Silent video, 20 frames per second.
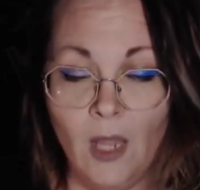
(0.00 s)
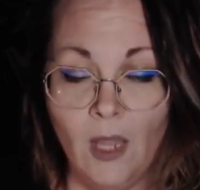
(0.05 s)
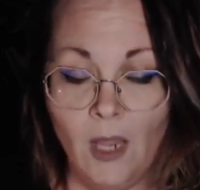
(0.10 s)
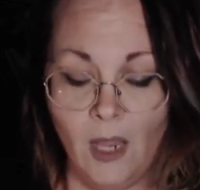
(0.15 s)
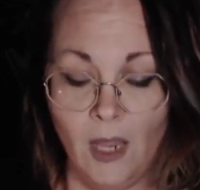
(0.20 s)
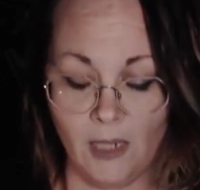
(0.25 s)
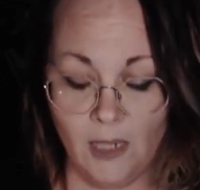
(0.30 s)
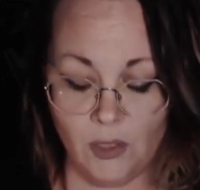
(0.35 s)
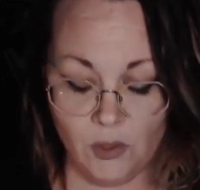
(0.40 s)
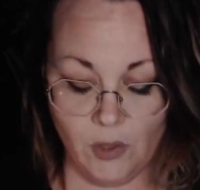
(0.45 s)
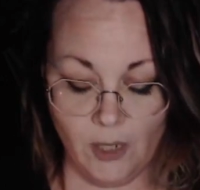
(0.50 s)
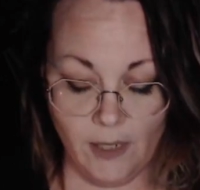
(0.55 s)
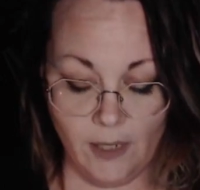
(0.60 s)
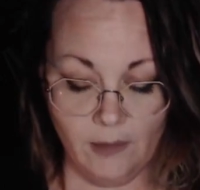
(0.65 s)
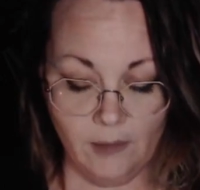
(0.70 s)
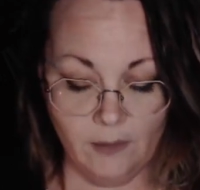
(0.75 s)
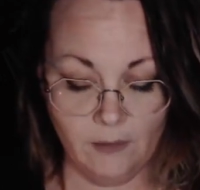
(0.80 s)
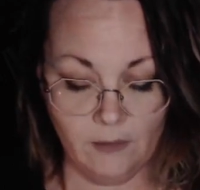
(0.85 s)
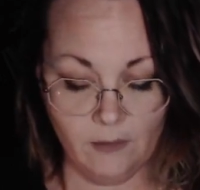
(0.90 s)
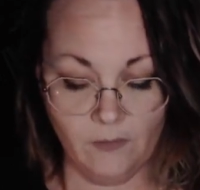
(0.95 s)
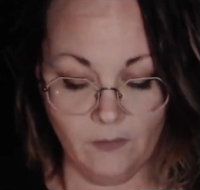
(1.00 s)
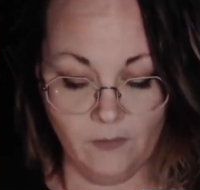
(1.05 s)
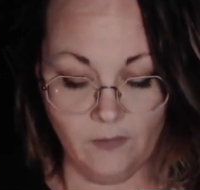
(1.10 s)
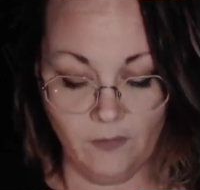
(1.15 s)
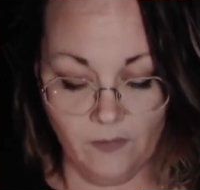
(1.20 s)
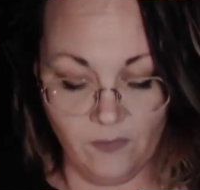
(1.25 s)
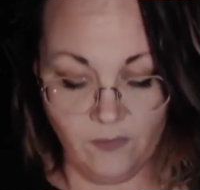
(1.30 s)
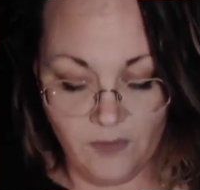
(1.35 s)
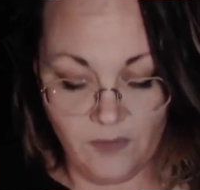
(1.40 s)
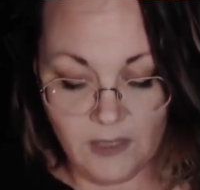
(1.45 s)
And try to
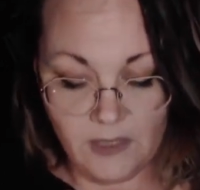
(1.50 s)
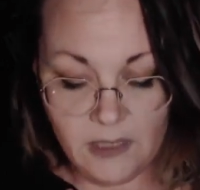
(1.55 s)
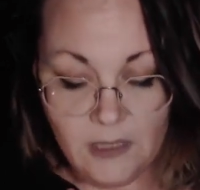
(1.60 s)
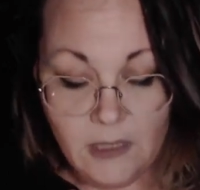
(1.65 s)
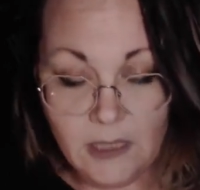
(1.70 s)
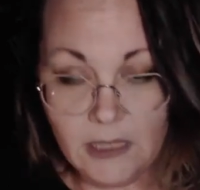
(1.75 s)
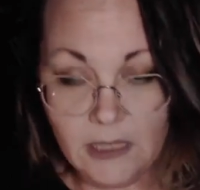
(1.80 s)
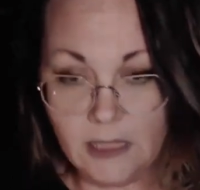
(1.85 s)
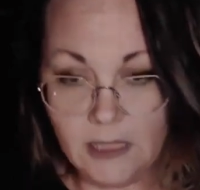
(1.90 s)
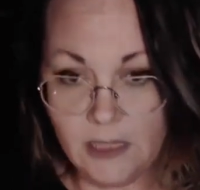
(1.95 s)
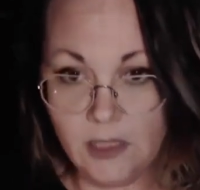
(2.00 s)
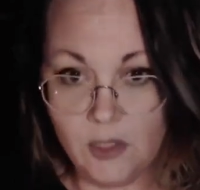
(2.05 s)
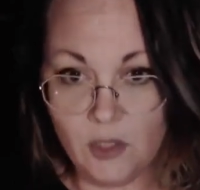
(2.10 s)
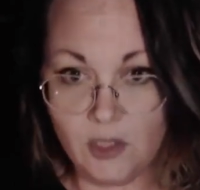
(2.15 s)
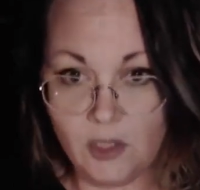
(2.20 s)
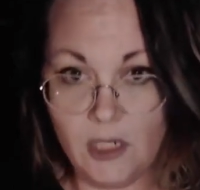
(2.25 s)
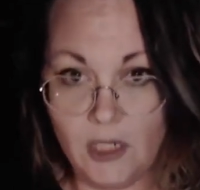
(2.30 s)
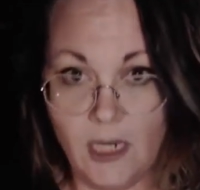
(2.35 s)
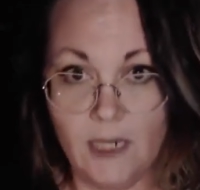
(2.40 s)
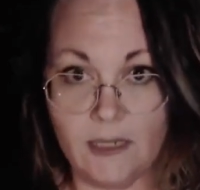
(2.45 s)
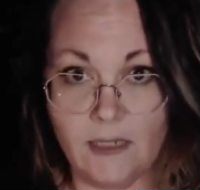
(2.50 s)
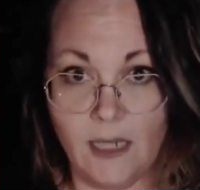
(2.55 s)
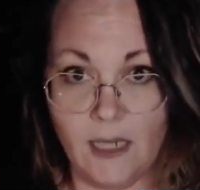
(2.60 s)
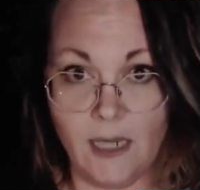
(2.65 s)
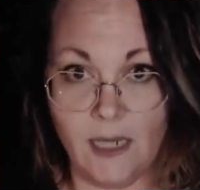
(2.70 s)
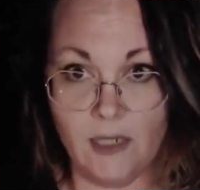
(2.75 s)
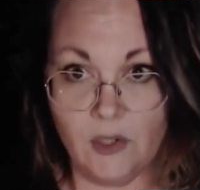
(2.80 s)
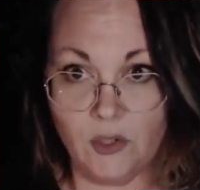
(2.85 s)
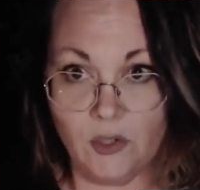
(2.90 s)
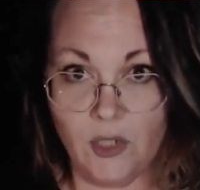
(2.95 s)
feel it in your chest
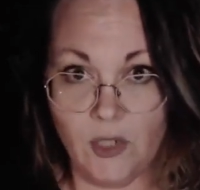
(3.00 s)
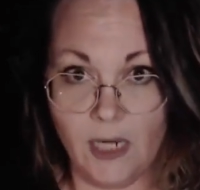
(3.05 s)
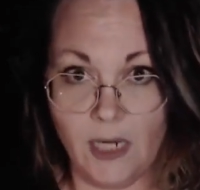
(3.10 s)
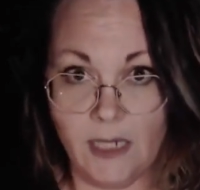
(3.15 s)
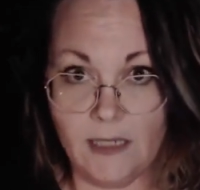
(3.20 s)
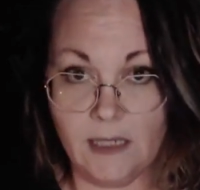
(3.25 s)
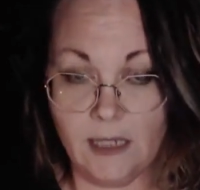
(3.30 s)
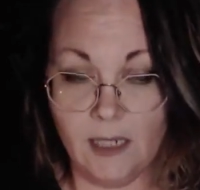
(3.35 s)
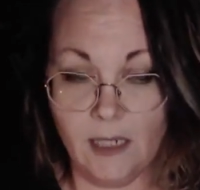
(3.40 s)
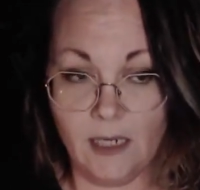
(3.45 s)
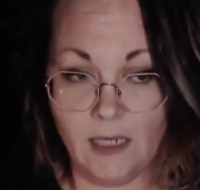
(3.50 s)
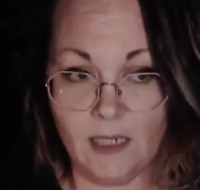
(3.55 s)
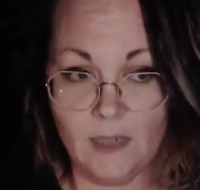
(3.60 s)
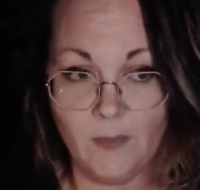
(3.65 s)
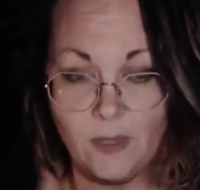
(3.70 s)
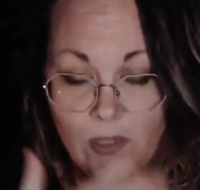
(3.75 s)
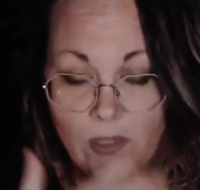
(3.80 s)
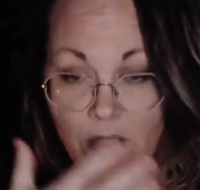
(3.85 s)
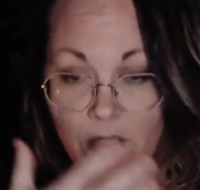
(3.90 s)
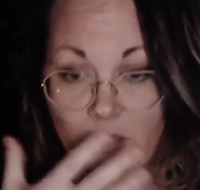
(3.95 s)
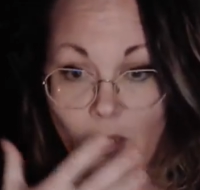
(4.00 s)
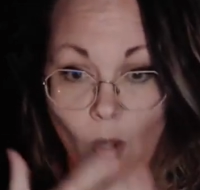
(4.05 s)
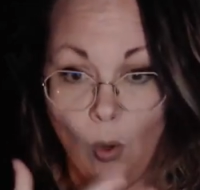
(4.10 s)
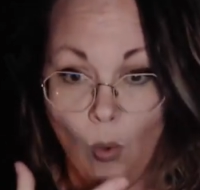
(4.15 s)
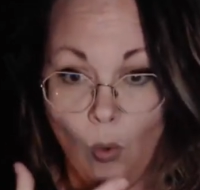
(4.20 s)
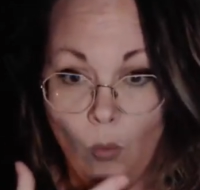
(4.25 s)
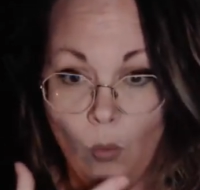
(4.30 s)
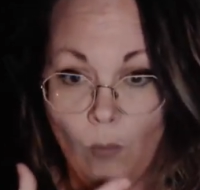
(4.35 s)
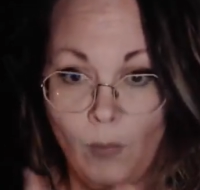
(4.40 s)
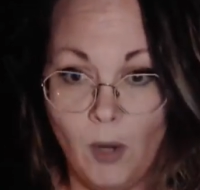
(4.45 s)
as you're chanting it, especially the
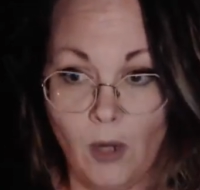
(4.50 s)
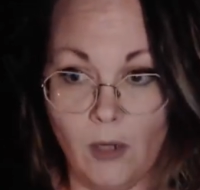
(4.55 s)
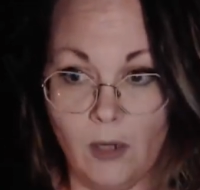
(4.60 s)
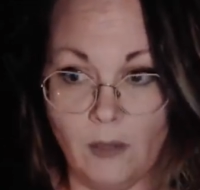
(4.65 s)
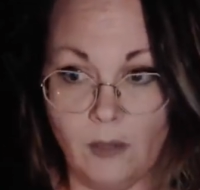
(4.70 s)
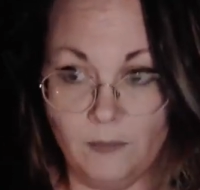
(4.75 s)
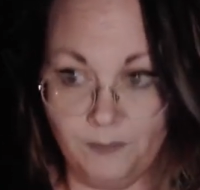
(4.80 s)
om part.